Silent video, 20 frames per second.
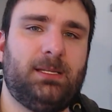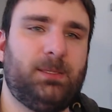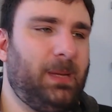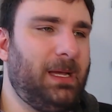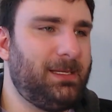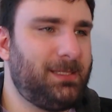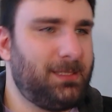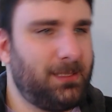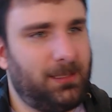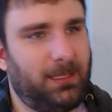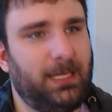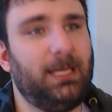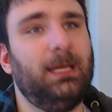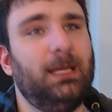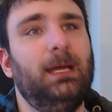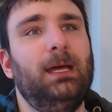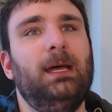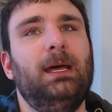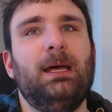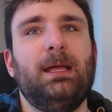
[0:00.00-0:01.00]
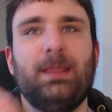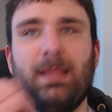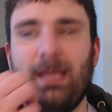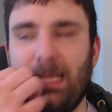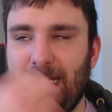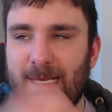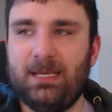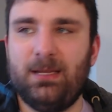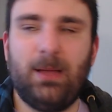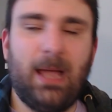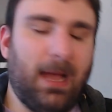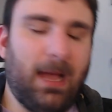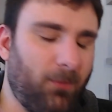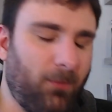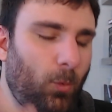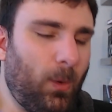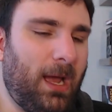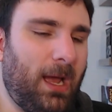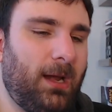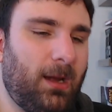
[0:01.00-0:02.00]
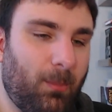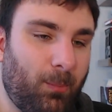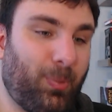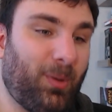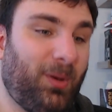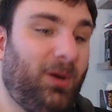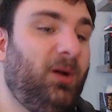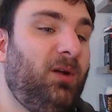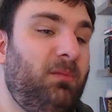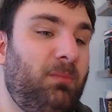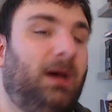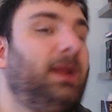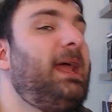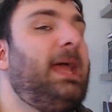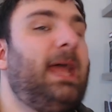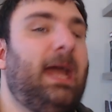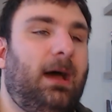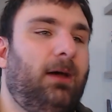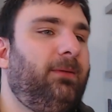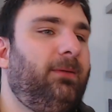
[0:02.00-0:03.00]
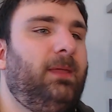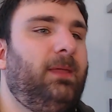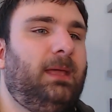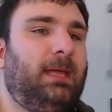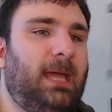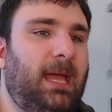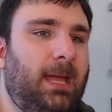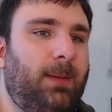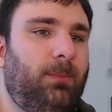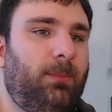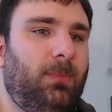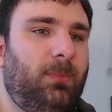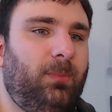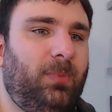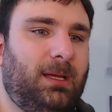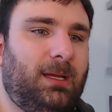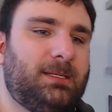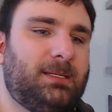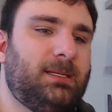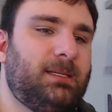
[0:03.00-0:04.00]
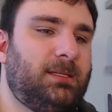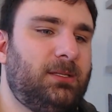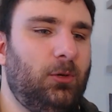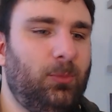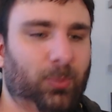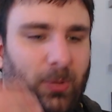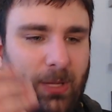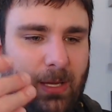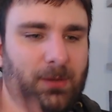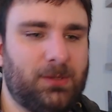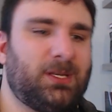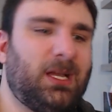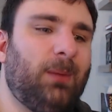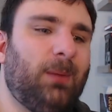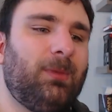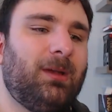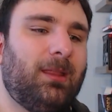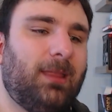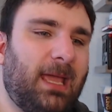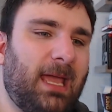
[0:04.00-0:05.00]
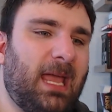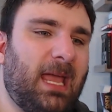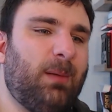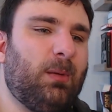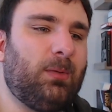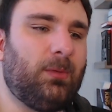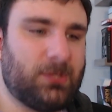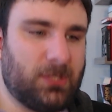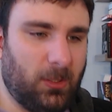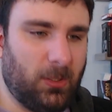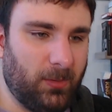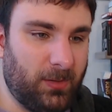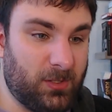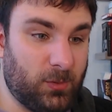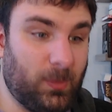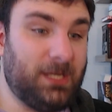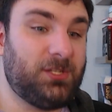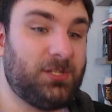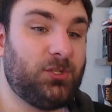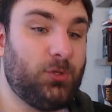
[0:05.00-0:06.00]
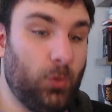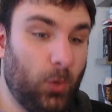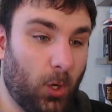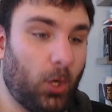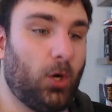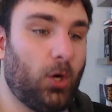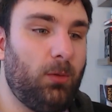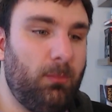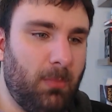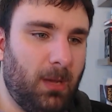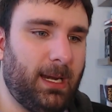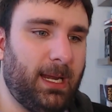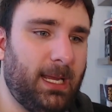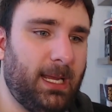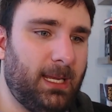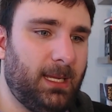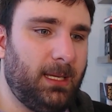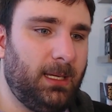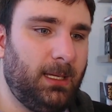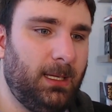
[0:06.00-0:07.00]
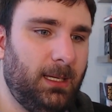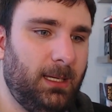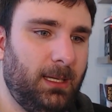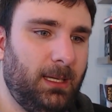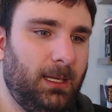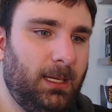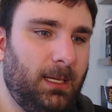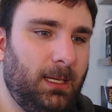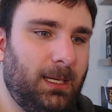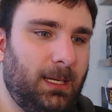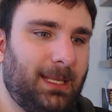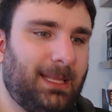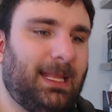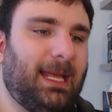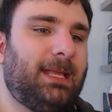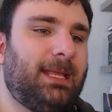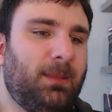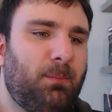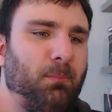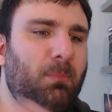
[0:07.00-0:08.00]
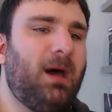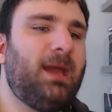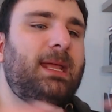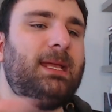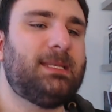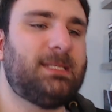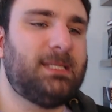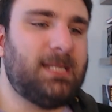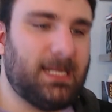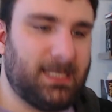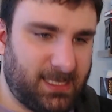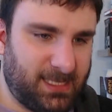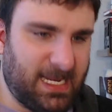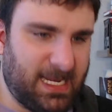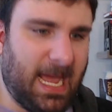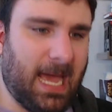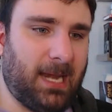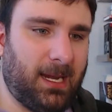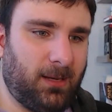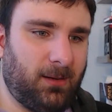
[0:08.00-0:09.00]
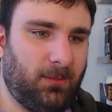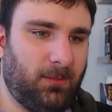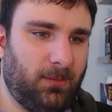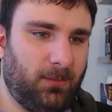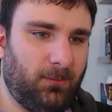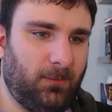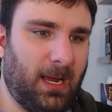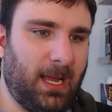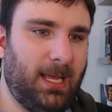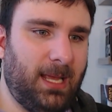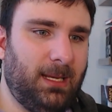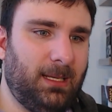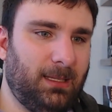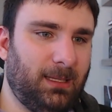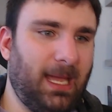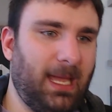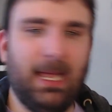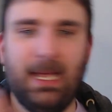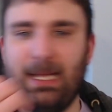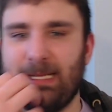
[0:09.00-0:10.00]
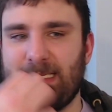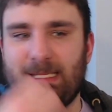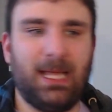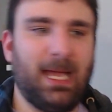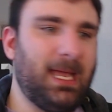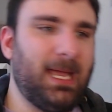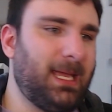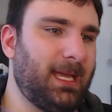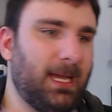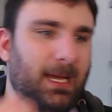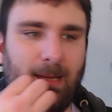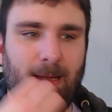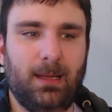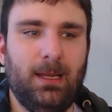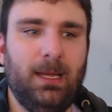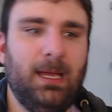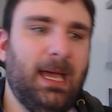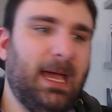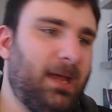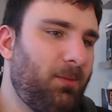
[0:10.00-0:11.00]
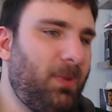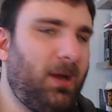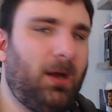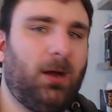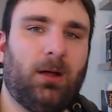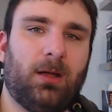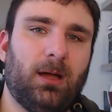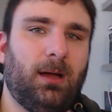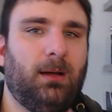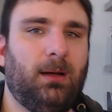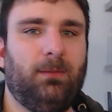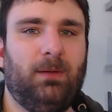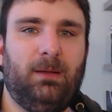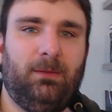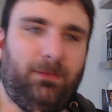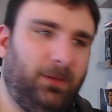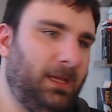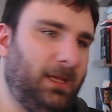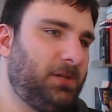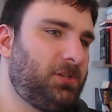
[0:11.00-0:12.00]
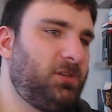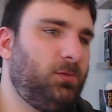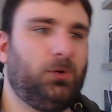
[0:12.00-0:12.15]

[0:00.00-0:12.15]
Basically, they need to have a way to burn money out of the game because as new players come into the game and there's all these ways to earn money, like the money is not static, right? Like it's like in America, inflation.